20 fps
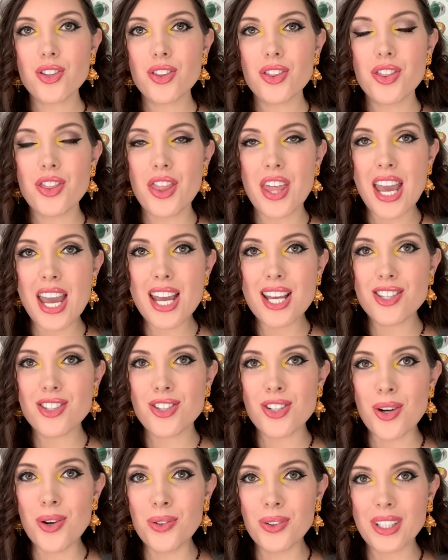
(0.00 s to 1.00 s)
they
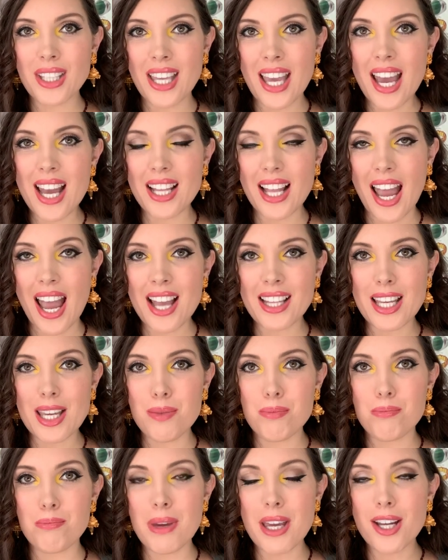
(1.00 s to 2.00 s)
don't get
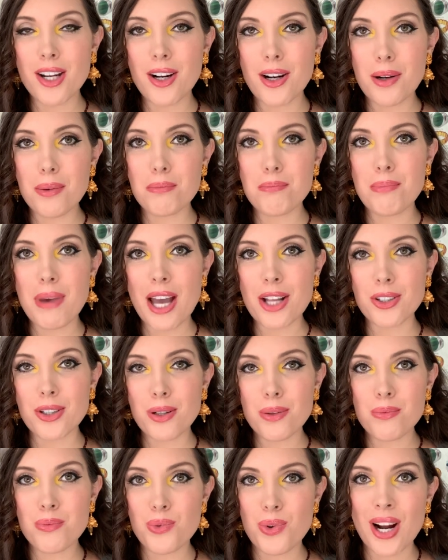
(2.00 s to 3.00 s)
any bigger,
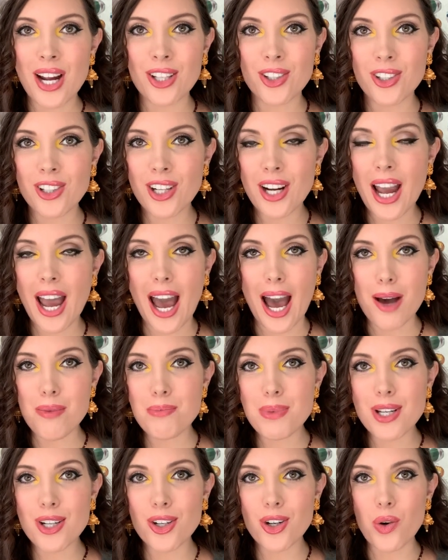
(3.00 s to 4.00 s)
better, brighter,
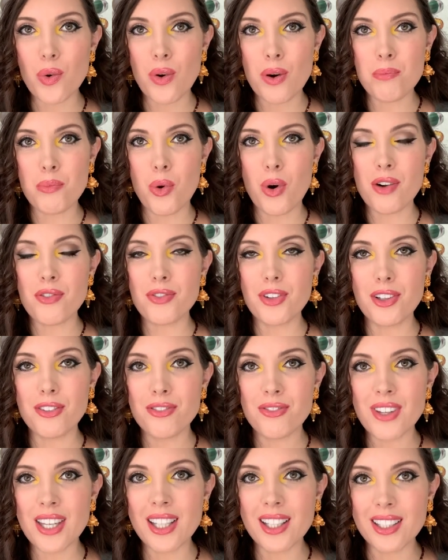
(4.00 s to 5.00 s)
happier, or more
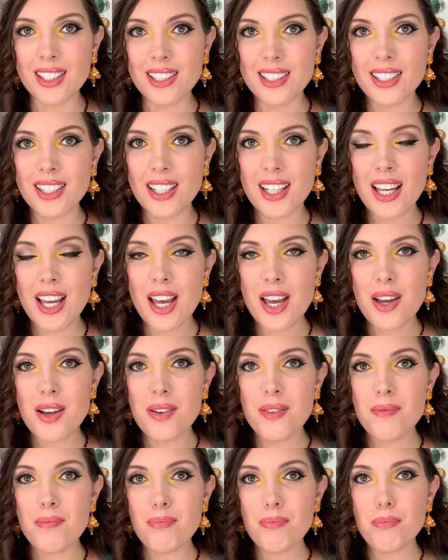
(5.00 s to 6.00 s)
fulfilled
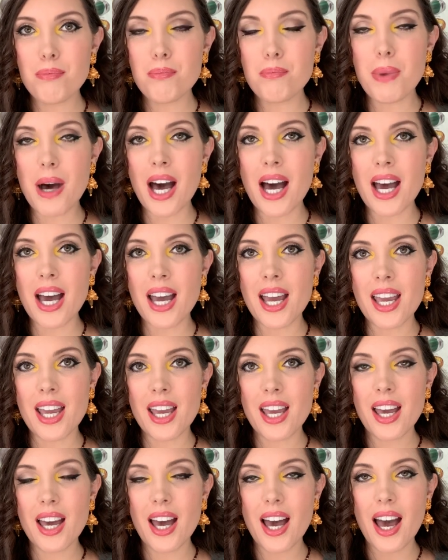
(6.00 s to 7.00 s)

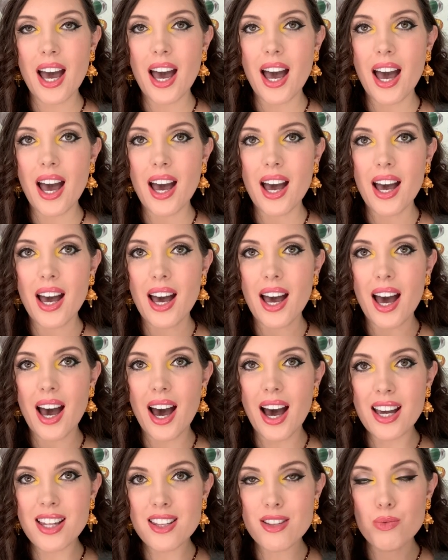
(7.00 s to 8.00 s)
by
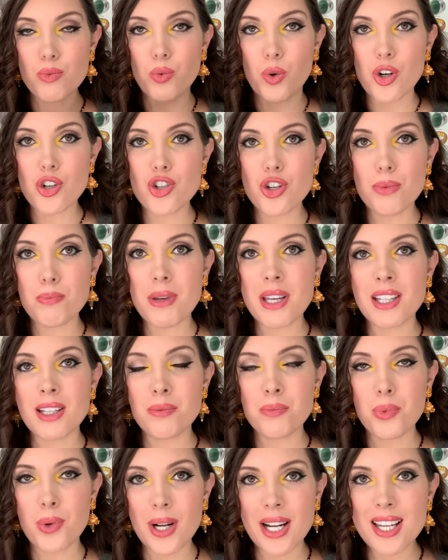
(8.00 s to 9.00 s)
us worshiping
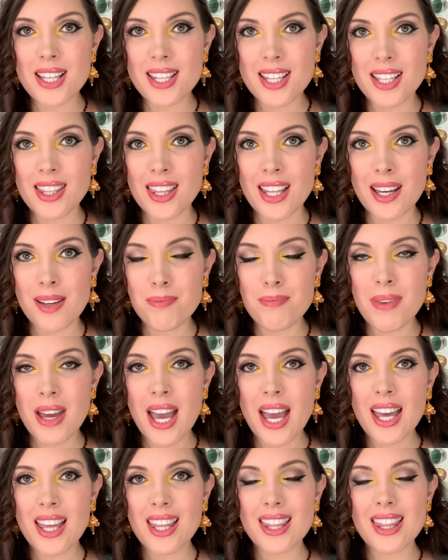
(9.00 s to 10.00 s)
and praising them.
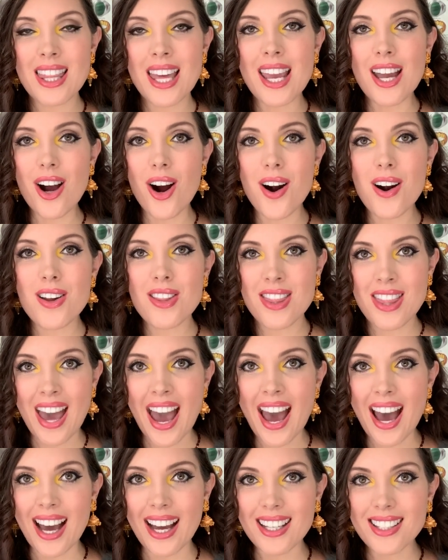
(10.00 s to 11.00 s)
They are
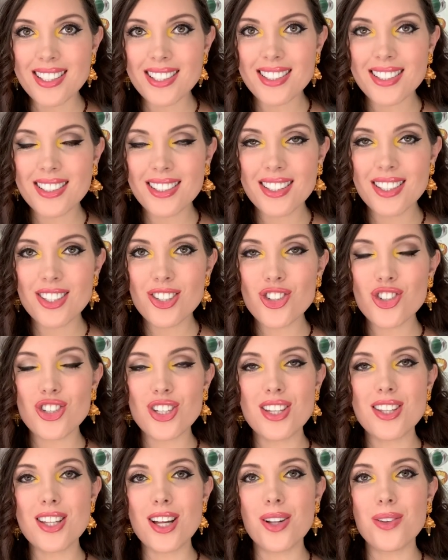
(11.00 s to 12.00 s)
that.
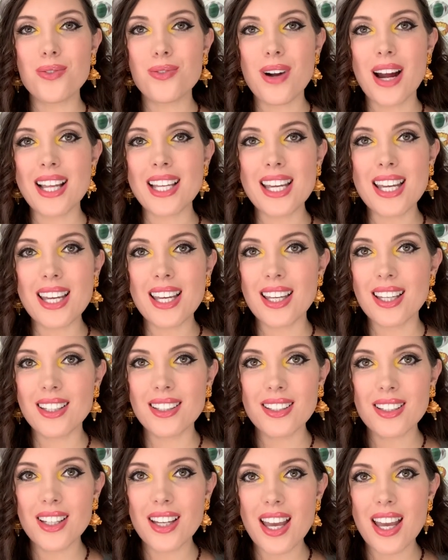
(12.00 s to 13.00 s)
She's already
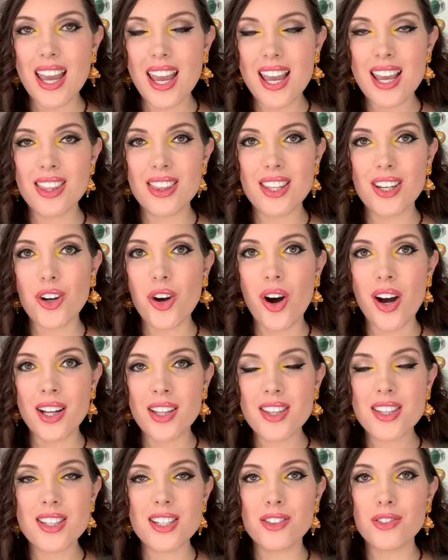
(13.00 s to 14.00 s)
in the
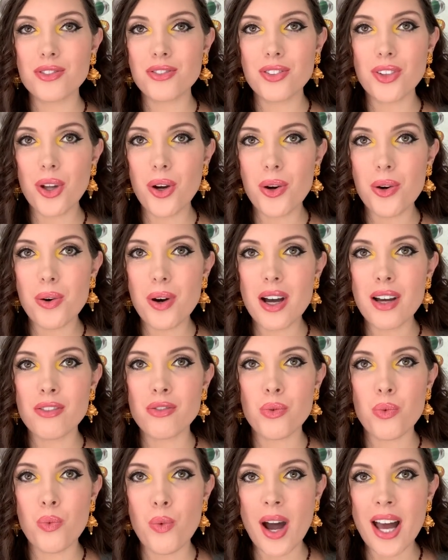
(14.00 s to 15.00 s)
constant flow
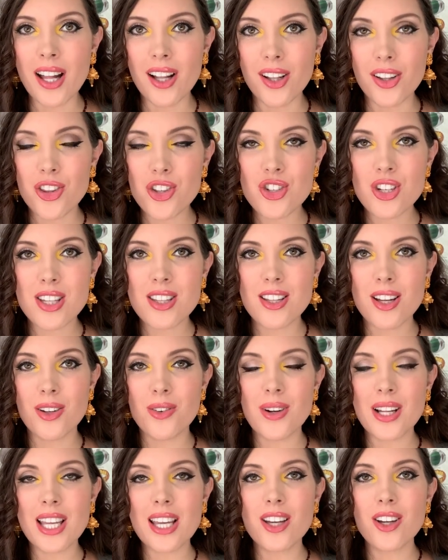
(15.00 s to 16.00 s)
of wealth. She's
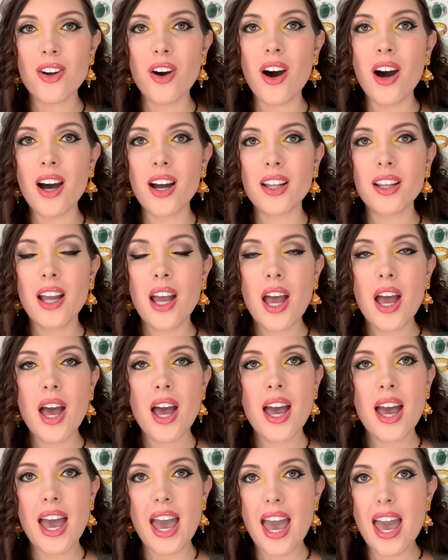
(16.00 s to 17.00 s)
already got
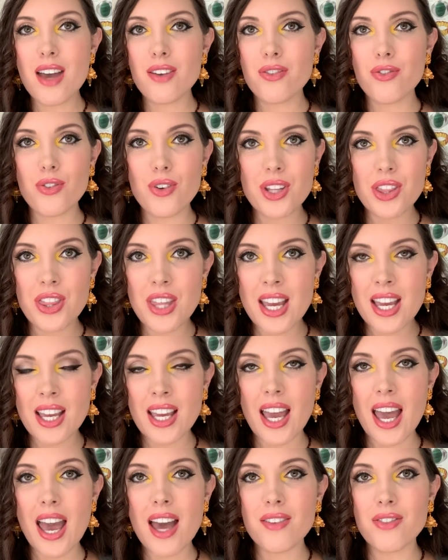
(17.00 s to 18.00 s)

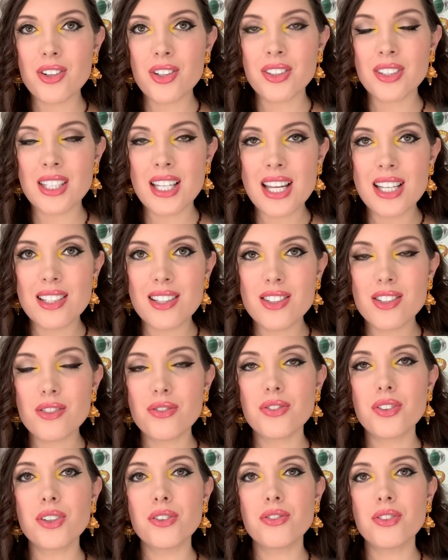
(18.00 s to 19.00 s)
everything ever needed to
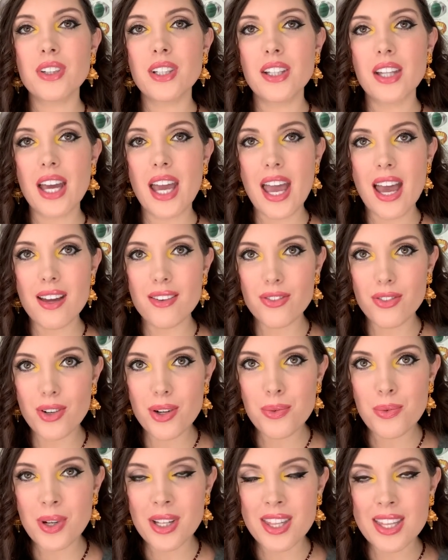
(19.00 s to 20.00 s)
fulfill
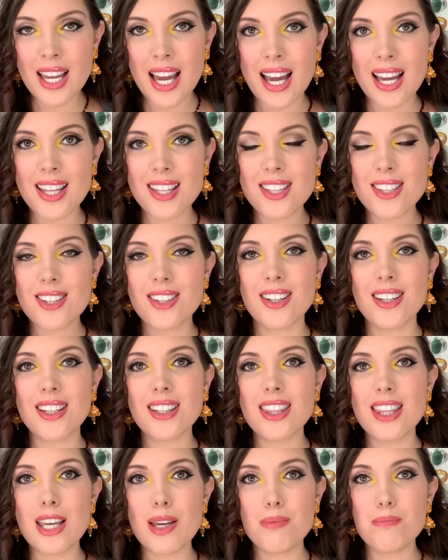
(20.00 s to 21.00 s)
everyone's highest
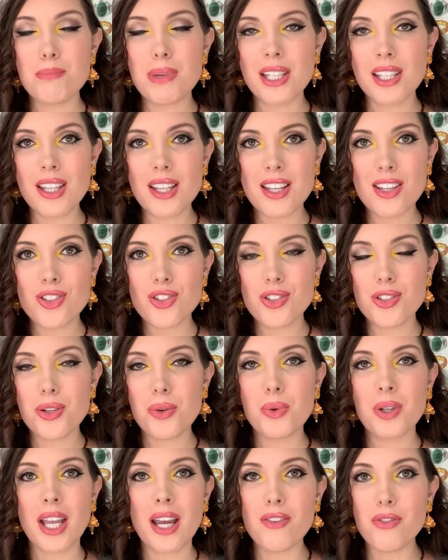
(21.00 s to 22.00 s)
good, the ability to
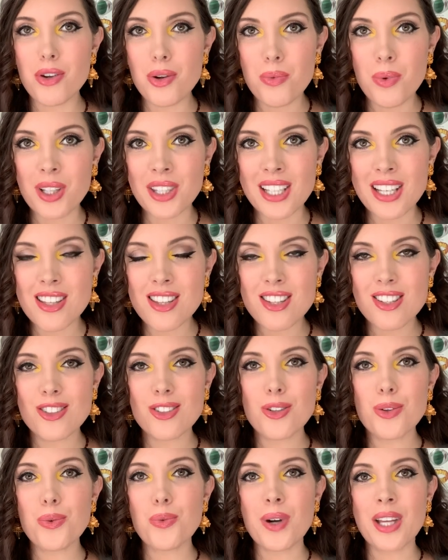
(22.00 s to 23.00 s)
do what everyone needs to
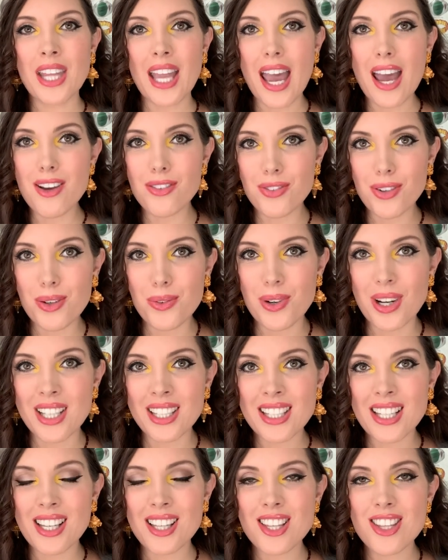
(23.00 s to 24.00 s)
do when
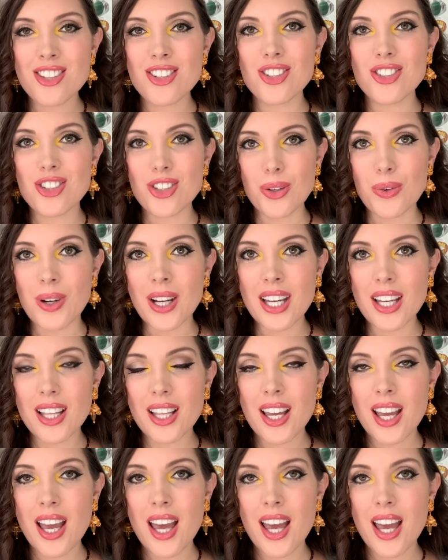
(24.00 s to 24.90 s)
everyone needs to do it.